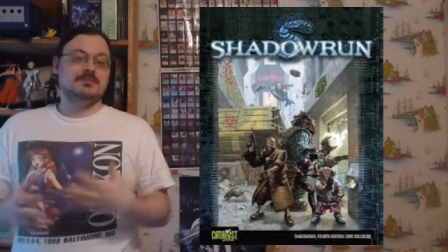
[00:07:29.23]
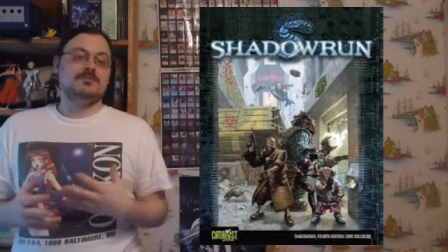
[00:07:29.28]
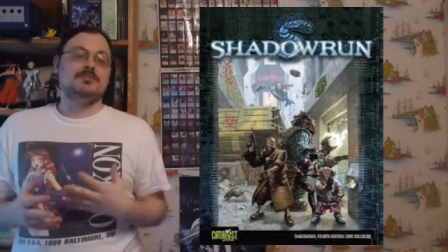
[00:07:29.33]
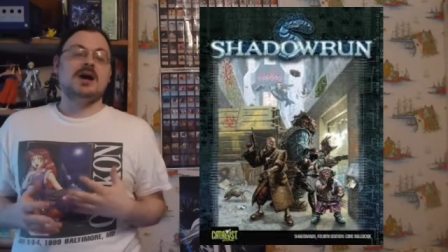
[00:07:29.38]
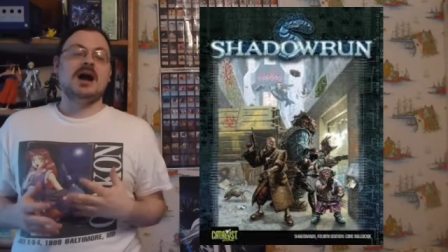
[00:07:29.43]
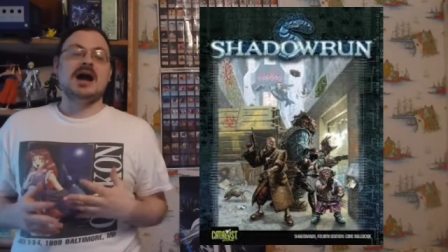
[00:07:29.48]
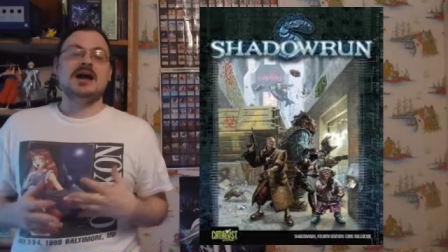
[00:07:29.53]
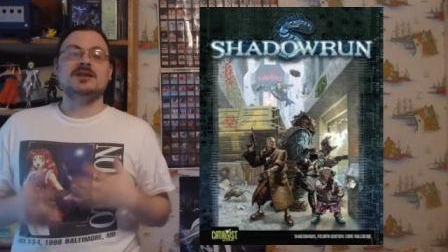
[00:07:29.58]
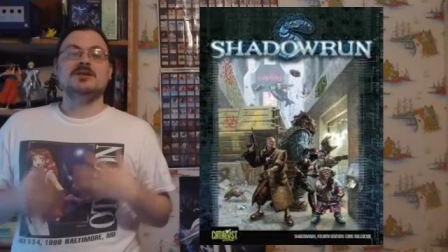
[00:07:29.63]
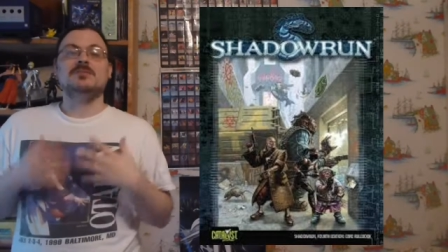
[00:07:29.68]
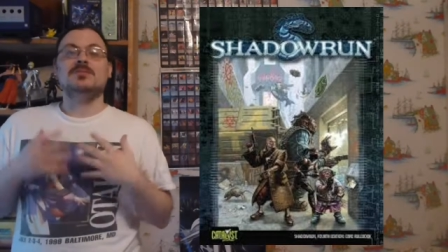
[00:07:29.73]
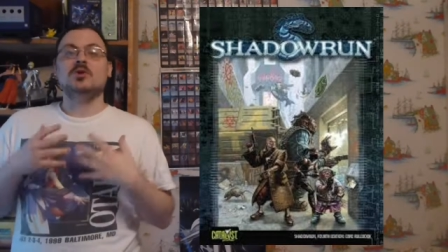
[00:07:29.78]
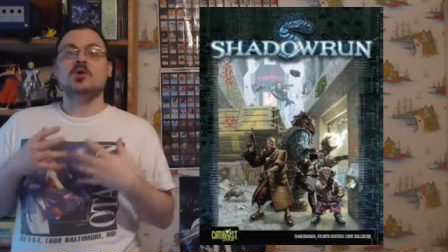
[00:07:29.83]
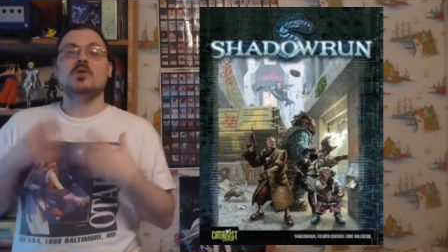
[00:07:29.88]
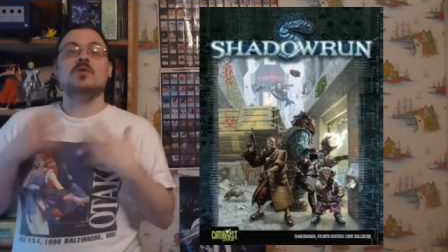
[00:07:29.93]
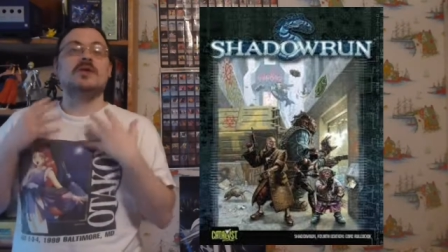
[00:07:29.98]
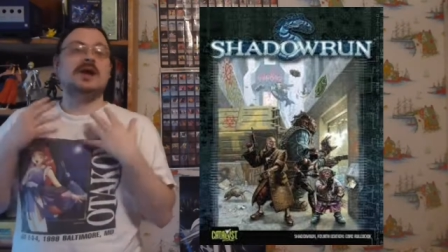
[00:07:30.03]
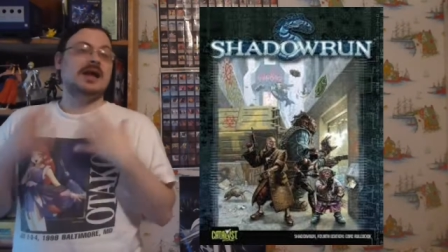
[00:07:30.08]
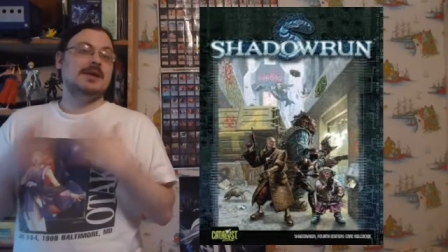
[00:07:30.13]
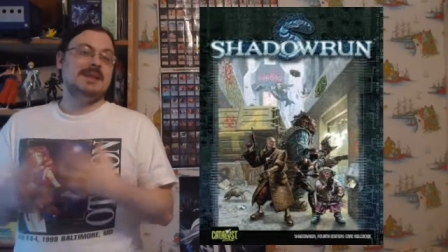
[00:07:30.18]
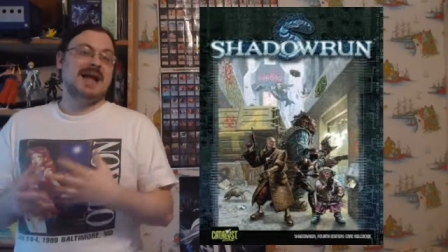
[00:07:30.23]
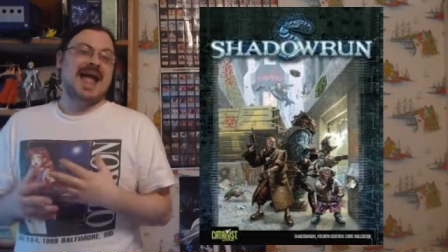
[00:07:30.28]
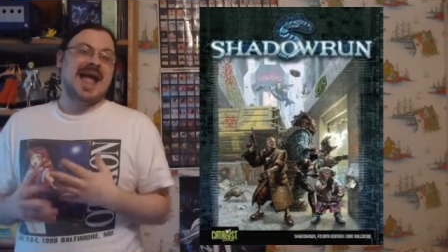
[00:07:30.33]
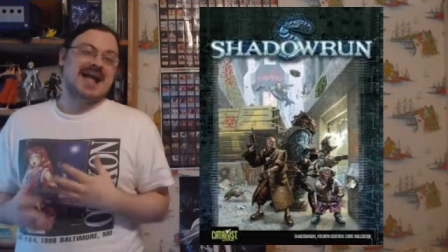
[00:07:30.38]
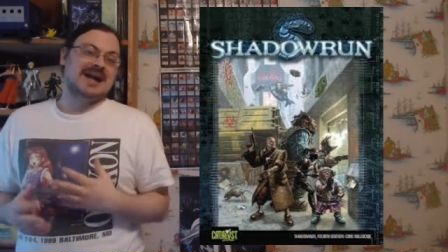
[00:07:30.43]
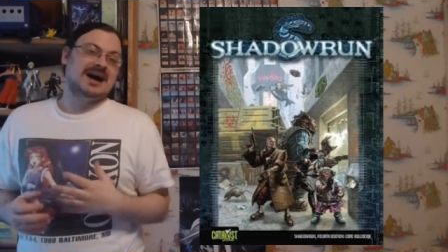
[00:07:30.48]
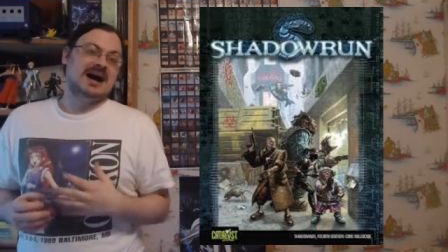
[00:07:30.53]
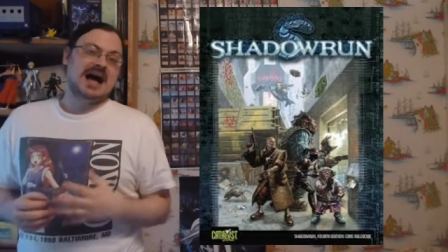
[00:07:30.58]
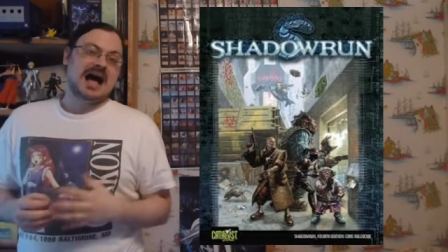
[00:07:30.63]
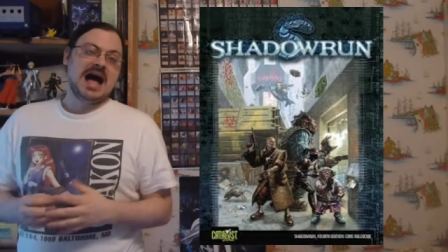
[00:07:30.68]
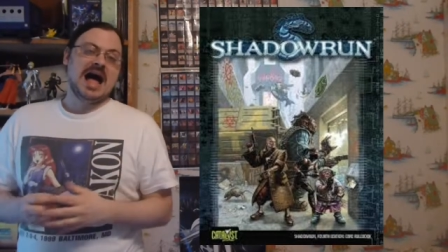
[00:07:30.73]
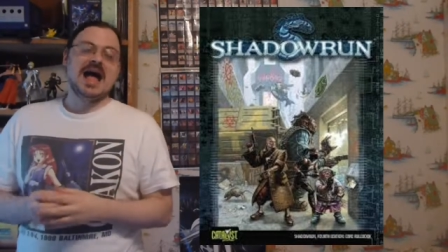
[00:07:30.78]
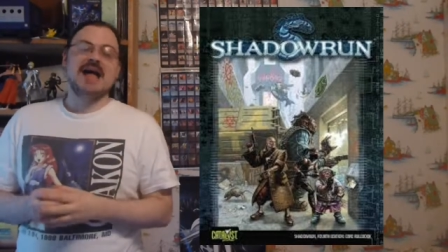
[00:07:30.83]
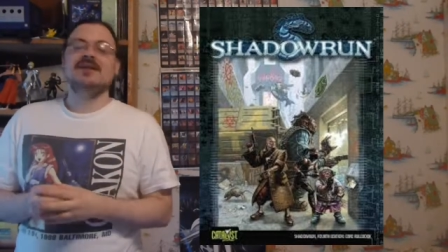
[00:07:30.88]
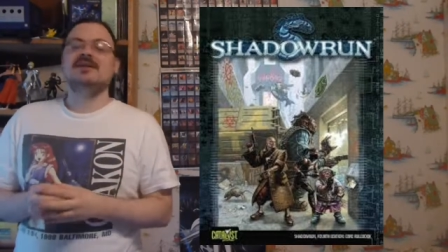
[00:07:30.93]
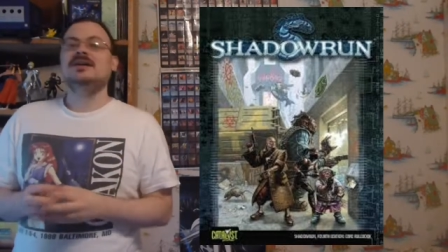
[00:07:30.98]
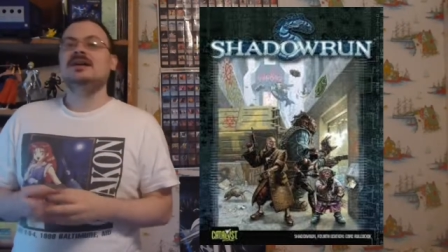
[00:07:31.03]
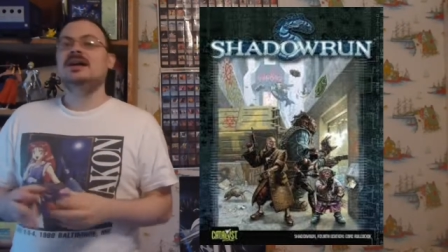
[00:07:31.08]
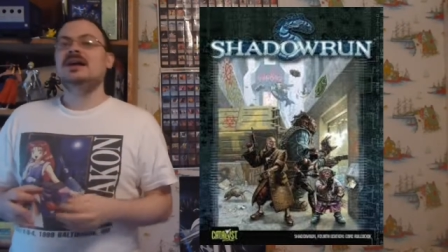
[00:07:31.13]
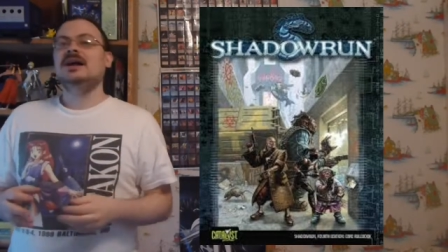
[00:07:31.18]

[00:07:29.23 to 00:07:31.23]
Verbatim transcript: pilot program AI